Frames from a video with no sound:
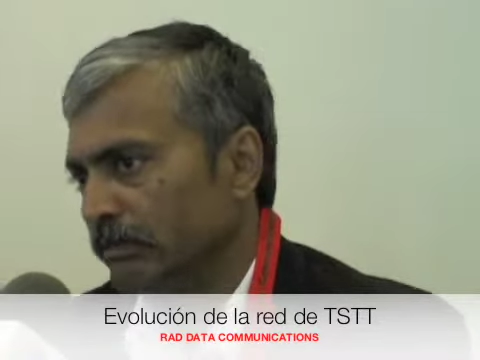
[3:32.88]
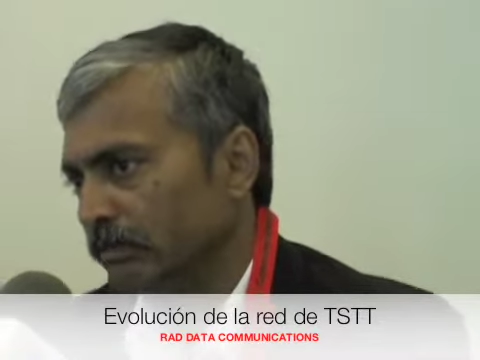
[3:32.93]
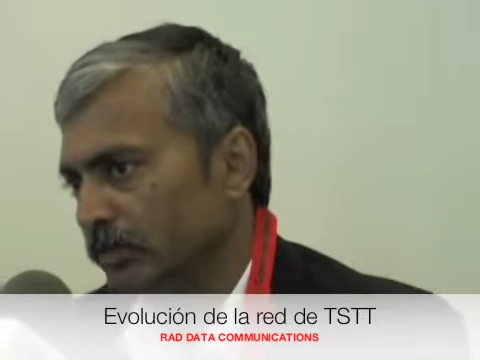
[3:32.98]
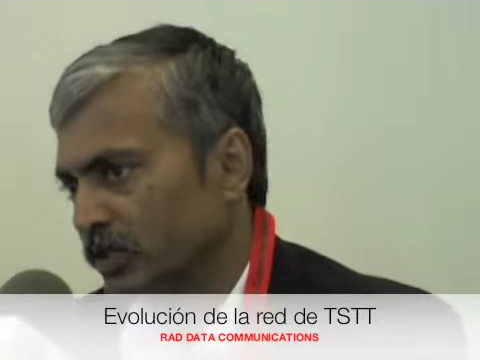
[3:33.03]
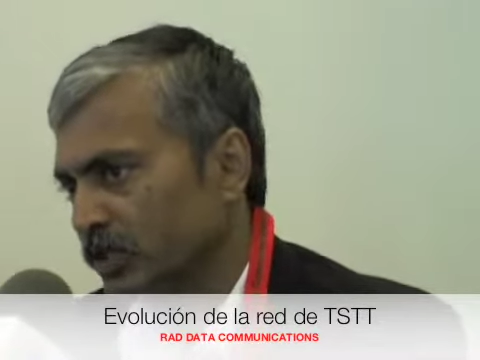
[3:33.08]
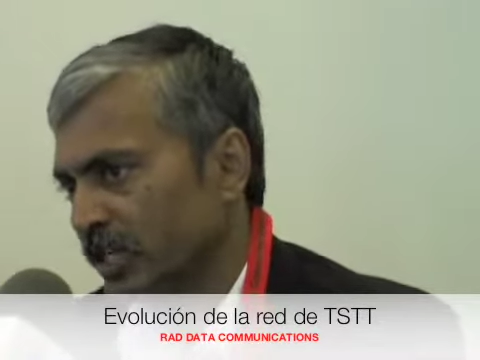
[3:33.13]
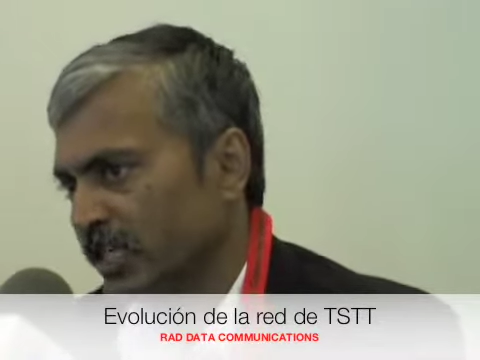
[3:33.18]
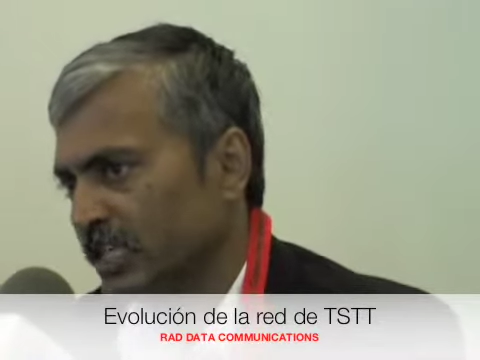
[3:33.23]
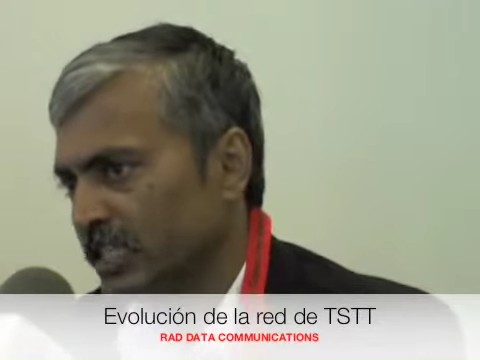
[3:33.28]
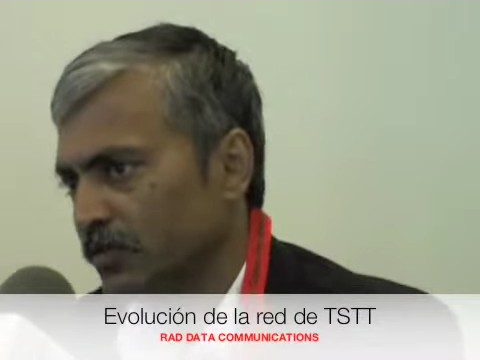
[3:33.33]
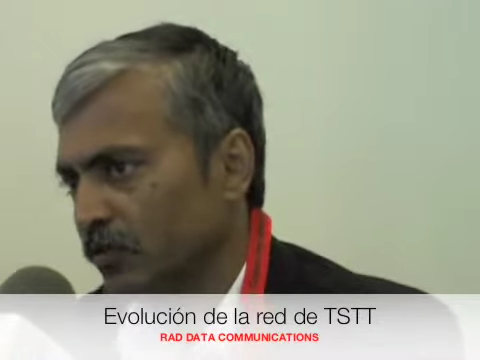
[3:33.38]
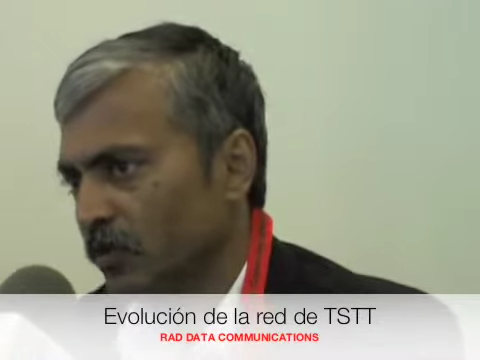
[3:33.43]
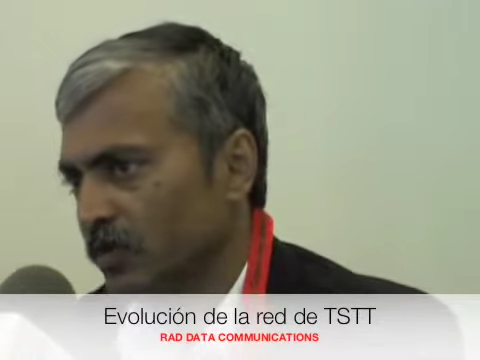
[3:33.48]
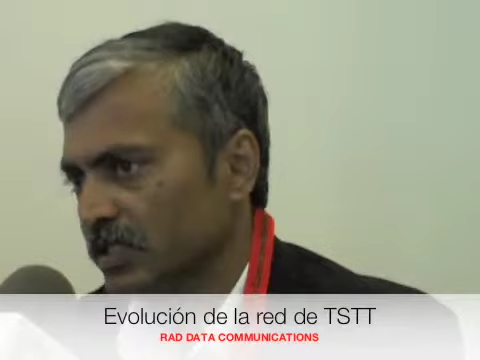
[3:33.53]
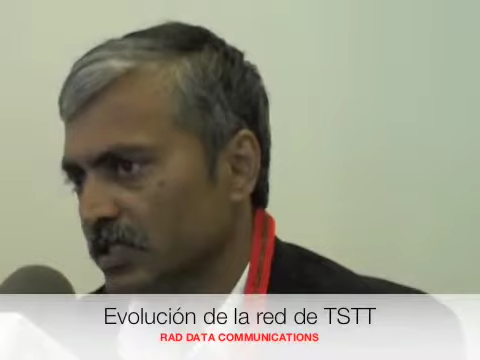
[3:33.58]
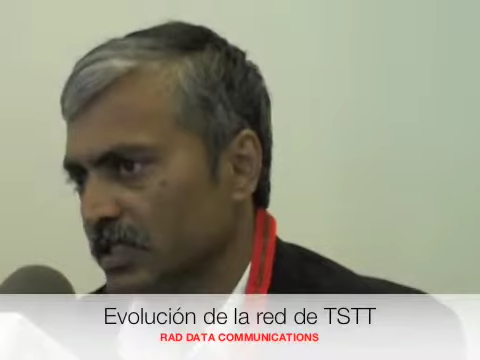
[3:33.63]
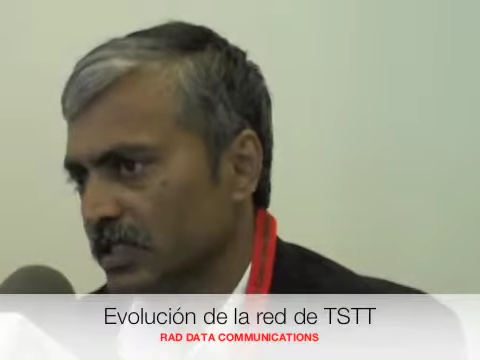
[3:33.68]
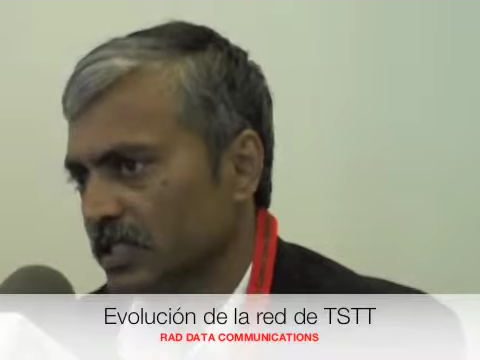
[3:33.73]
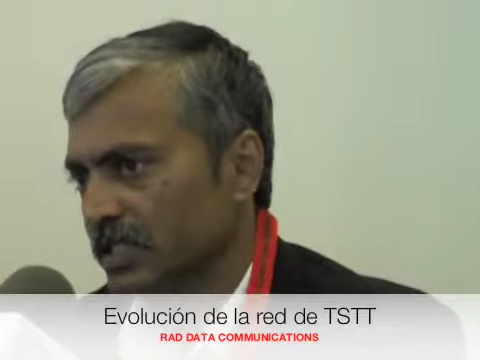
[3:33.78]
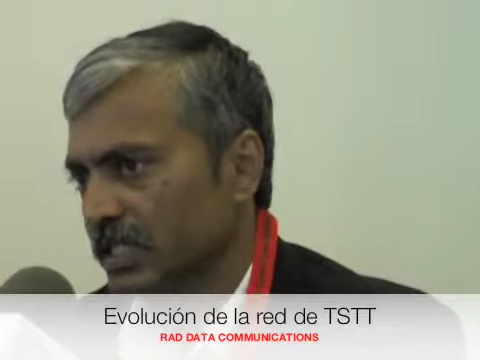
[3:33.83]
transport
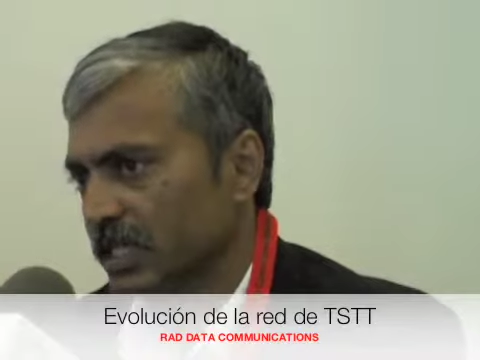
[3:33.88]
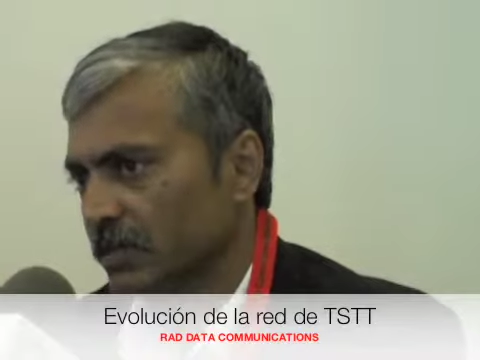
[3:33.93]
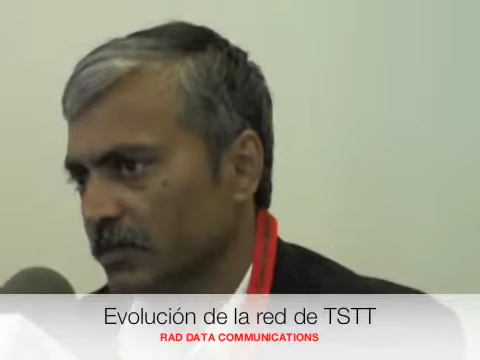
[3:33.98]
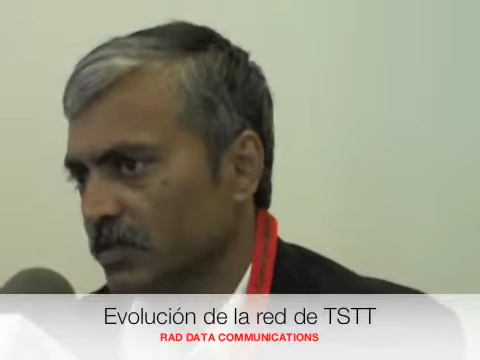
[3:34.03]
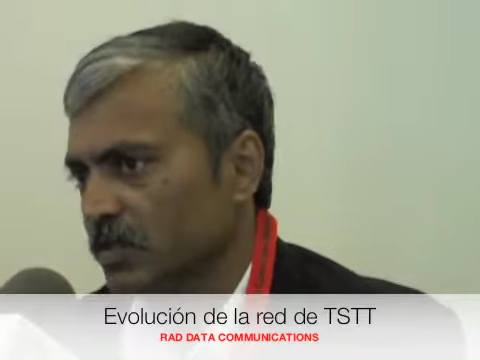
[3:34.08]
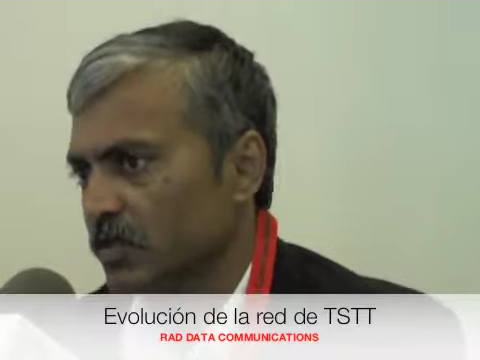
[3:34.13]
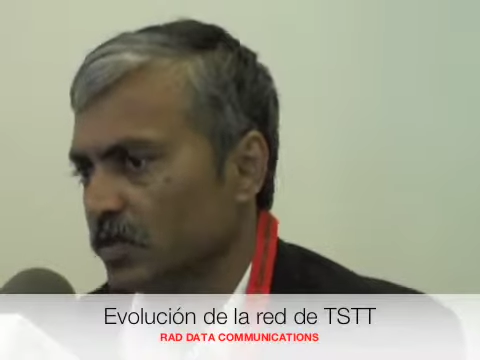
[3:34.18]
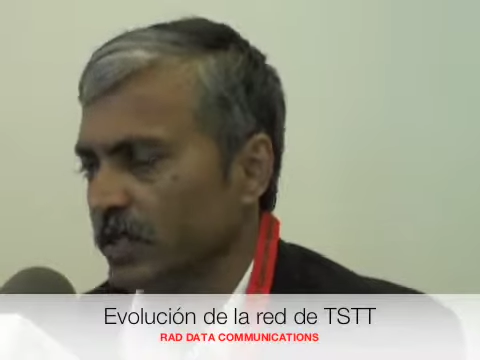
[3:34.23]
systems